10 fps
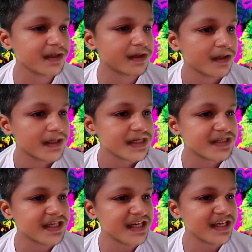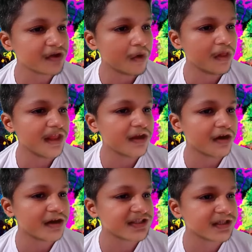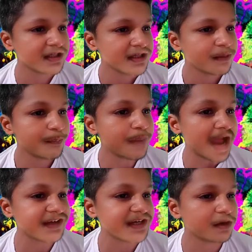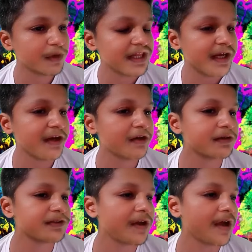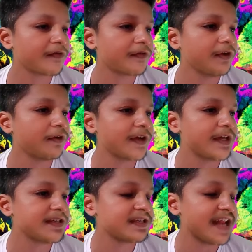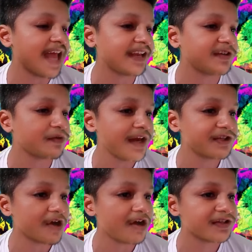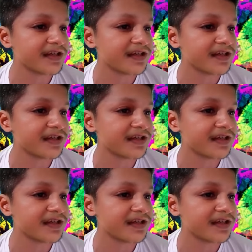series only got better with the inclusion of new faces like Dwayne Johnson,